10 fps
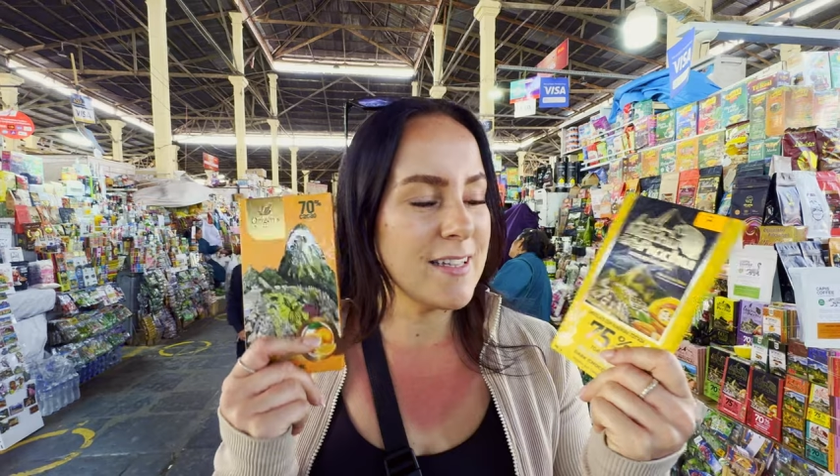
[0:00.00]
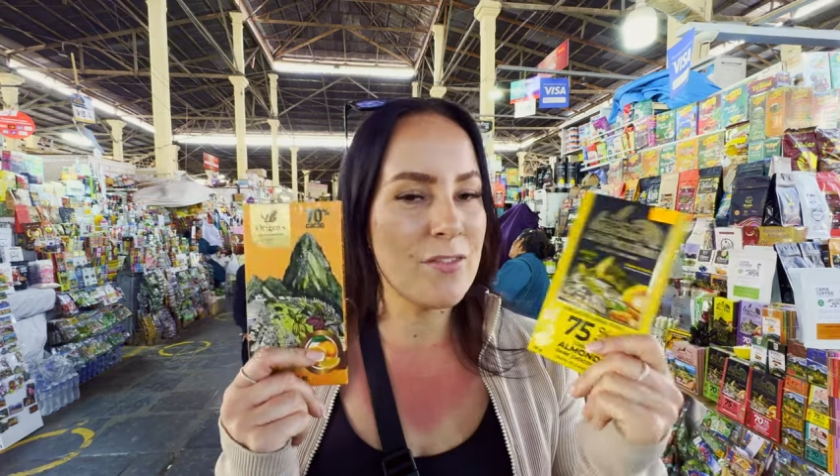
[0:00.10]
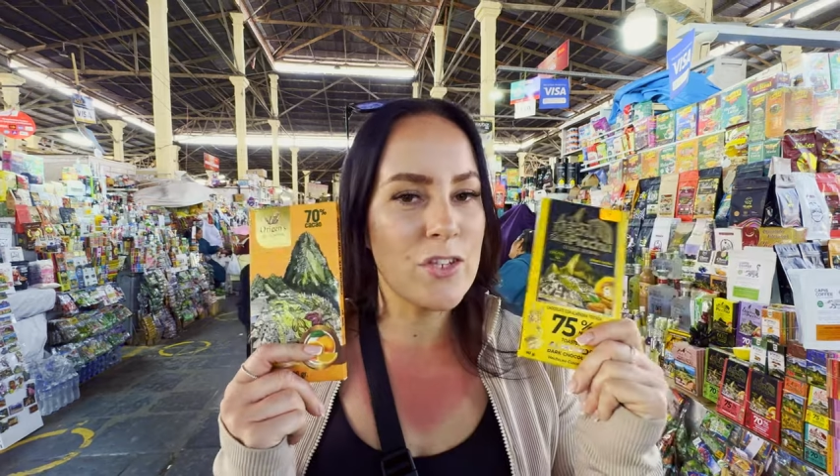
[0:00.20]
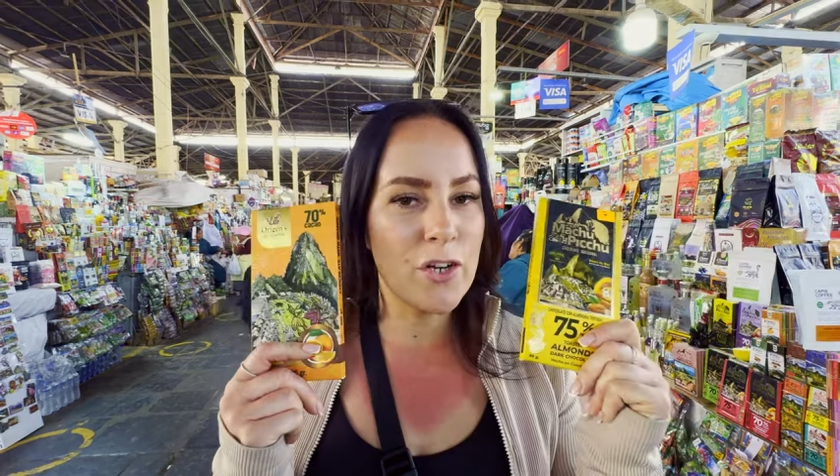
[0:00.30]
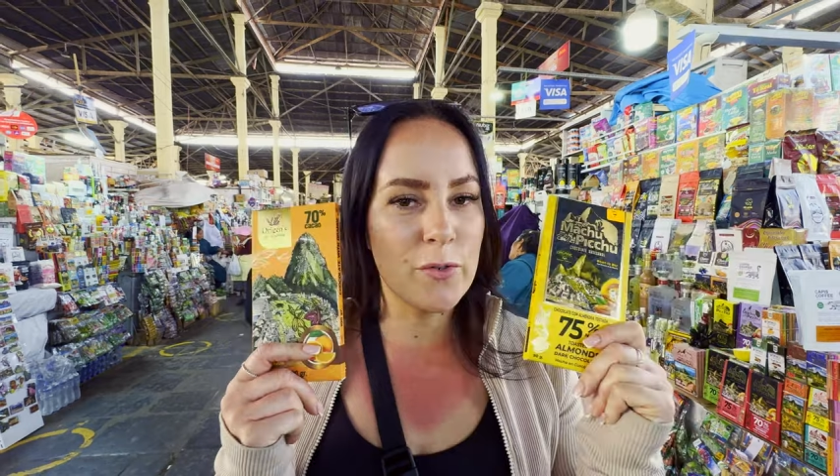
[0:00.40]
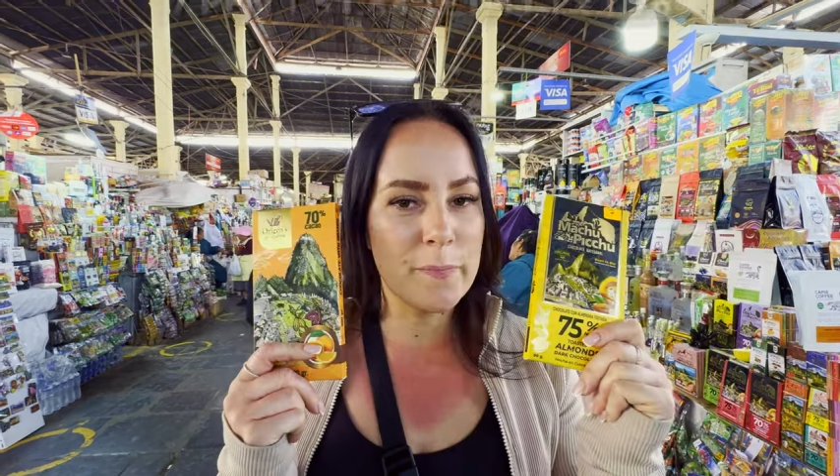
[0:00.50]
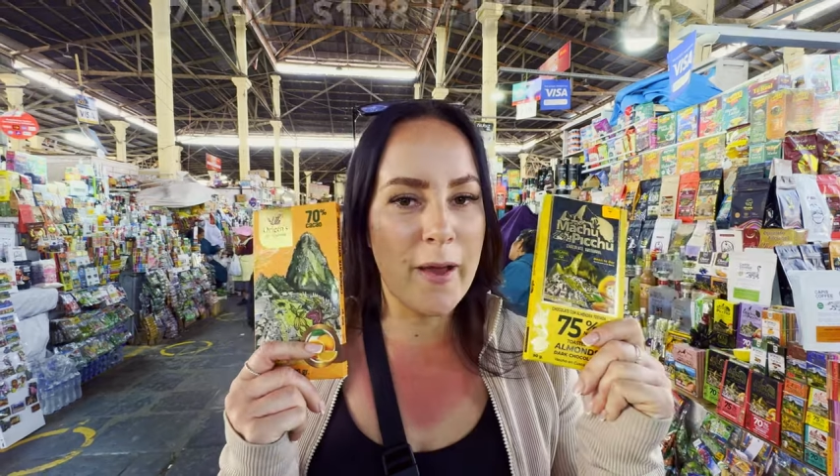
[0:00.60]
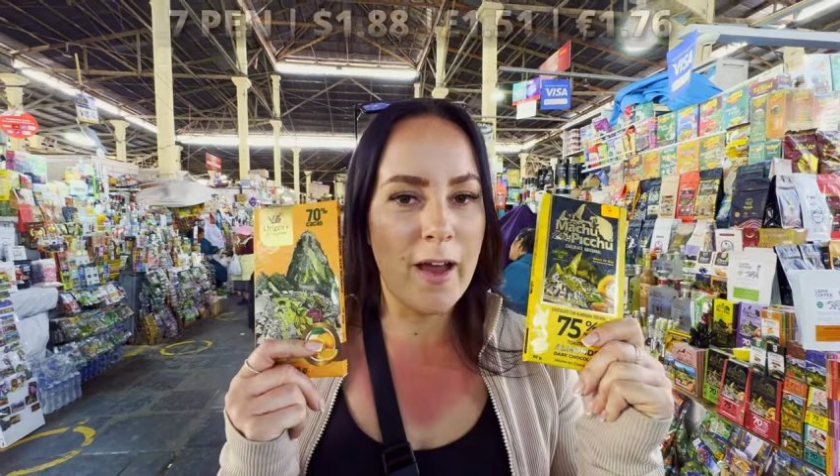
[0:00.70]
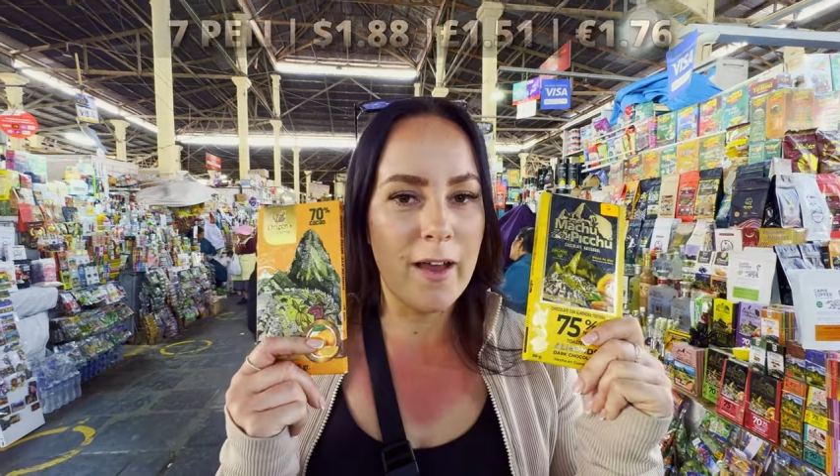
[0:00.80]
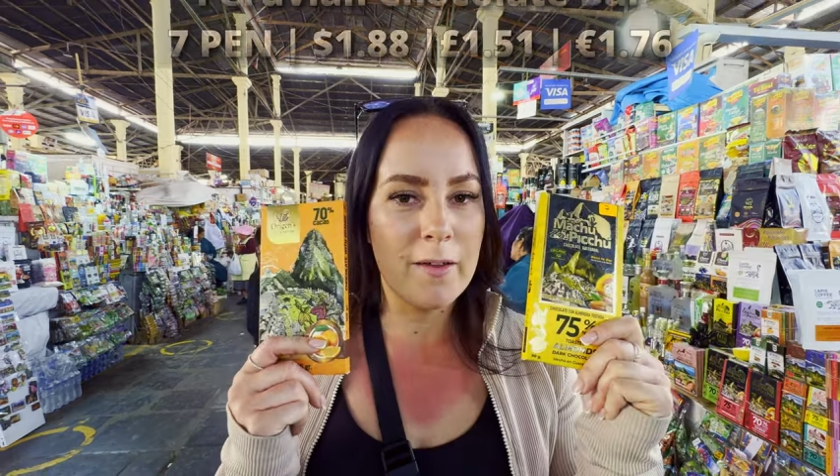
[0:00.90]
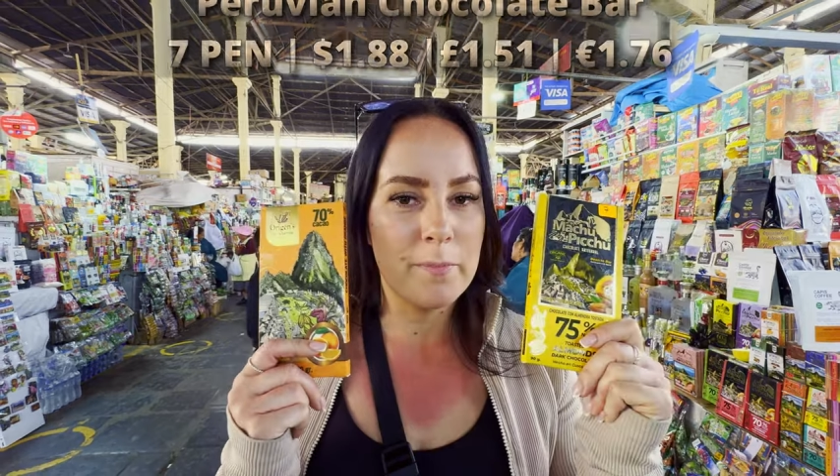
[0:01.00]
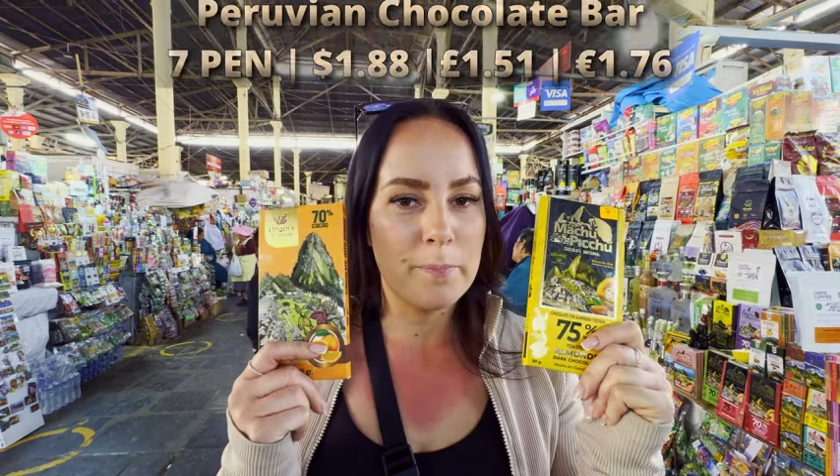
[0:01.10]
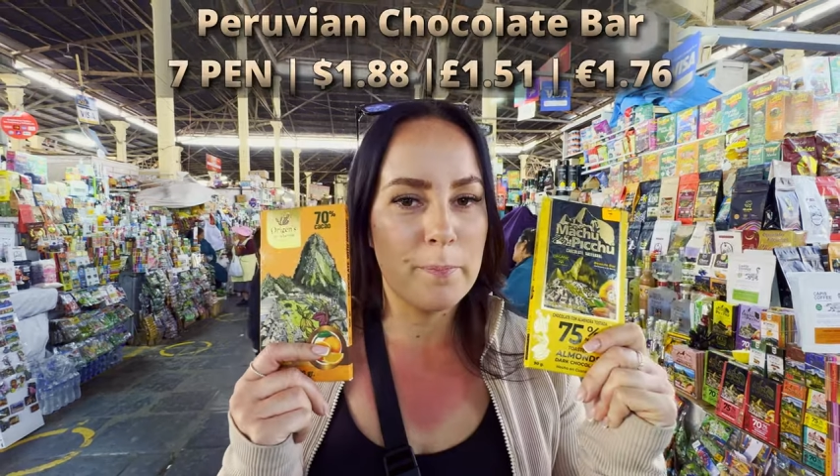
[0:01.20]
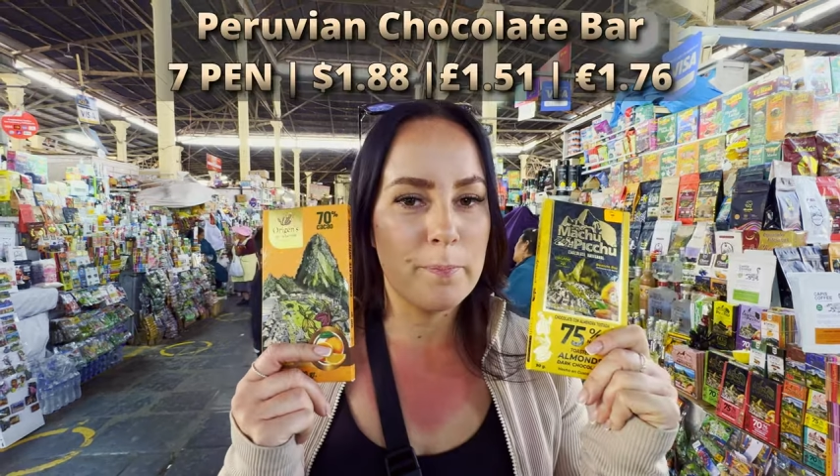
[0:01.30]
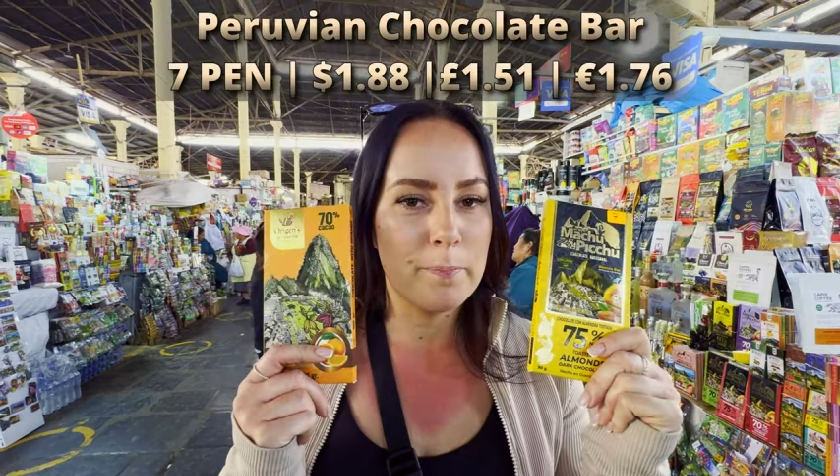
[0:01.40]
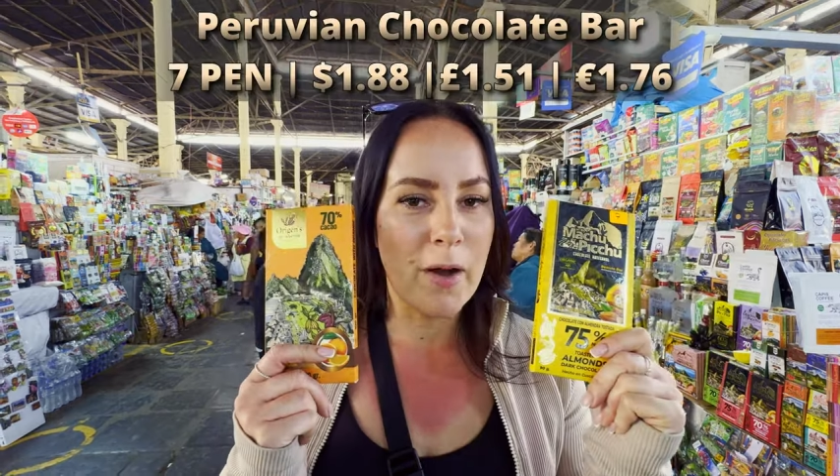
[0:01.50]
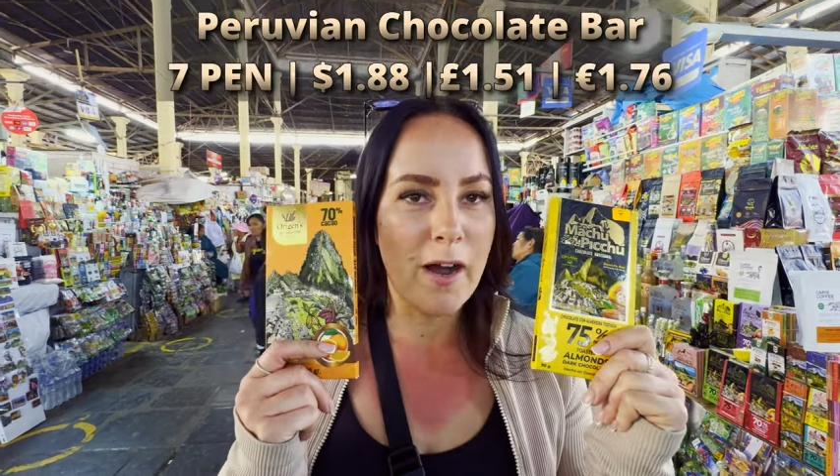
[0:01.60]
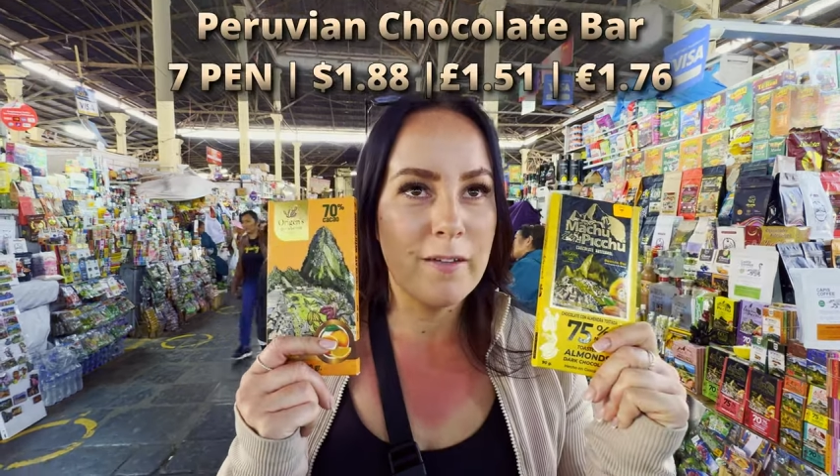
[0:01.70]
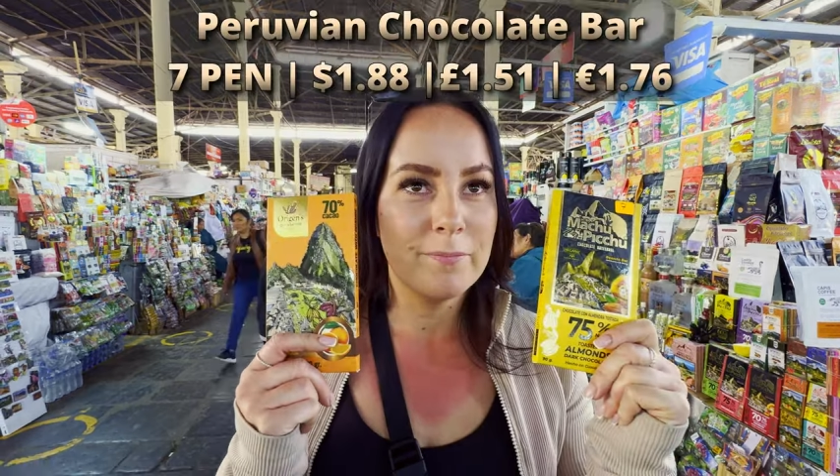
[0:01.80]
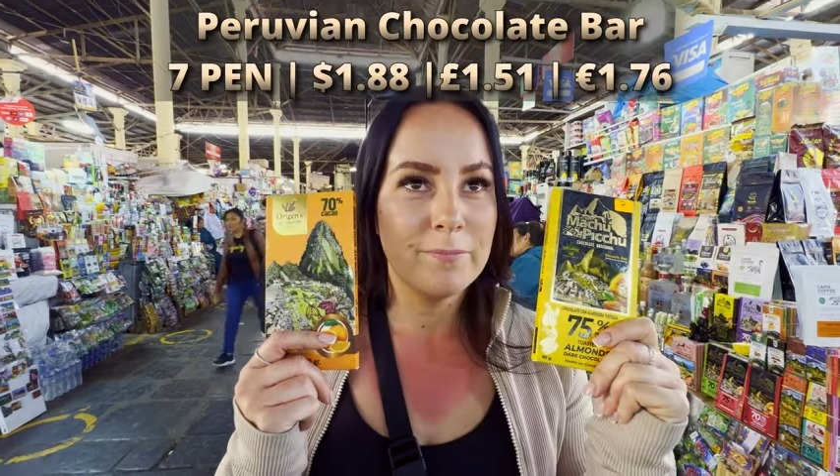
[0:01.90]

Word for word: 7 soles per bar.